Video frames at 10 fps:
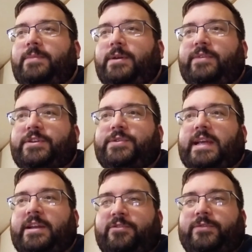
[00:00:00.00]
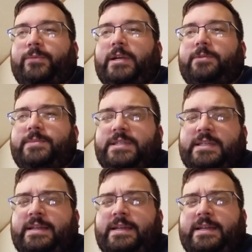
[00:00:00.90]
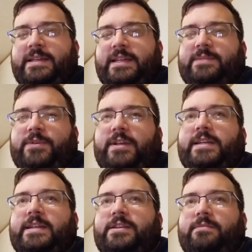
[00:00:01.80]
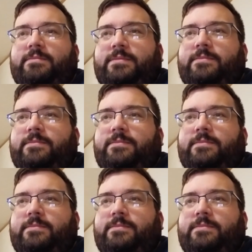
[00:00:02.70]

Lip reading: but eventually got overwhelmed. It's probably gonna